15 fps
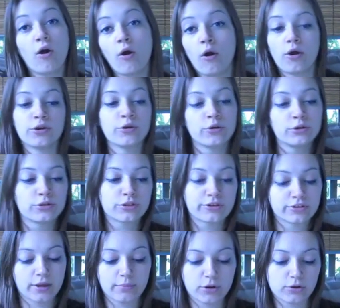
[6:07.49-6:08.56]
oh, I know you
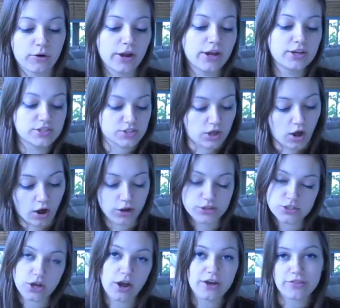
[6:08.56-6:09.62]
think that McCray is the
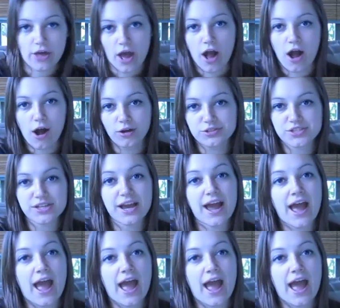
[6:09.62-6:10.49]
hottest guy in the house